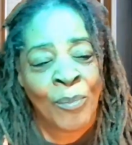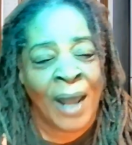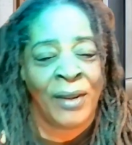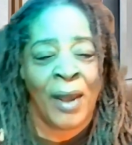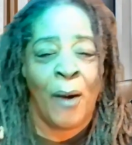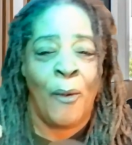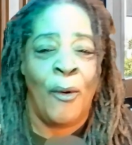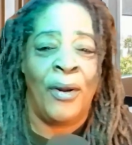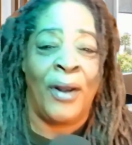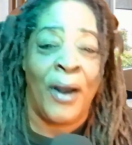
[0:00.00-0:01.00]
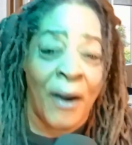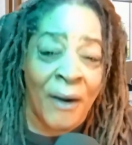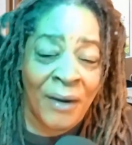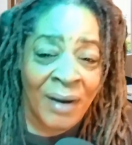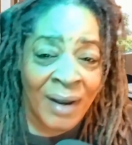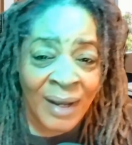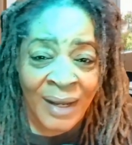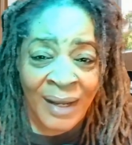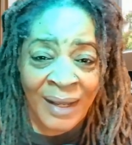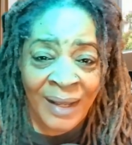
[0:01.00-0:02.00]
And y'all want her
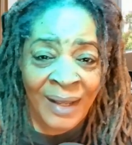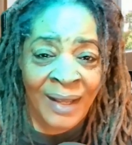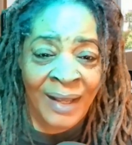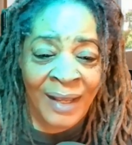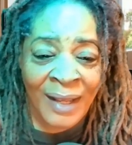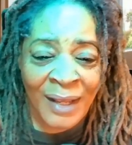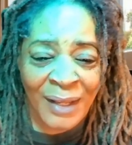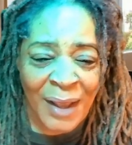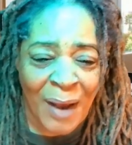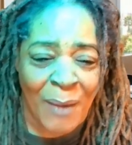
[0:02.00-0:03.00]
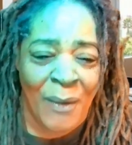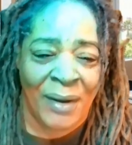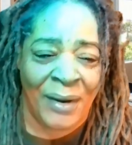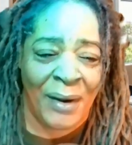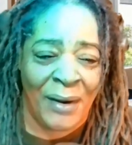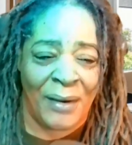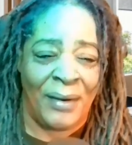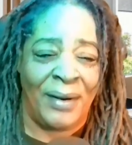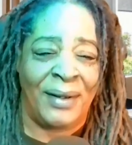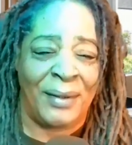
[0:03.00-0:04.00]
y'all want her
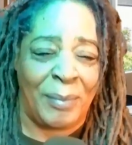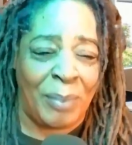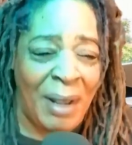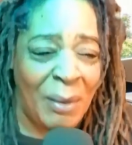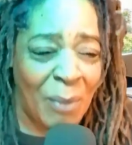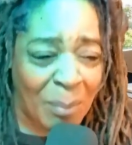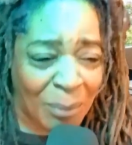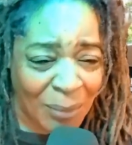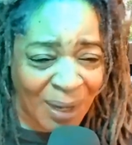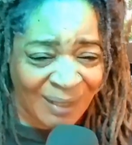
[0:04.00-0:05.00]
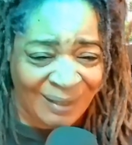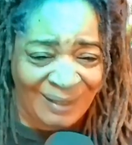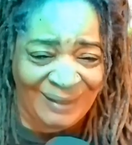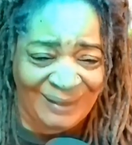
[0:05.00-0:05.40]
to pay reparations.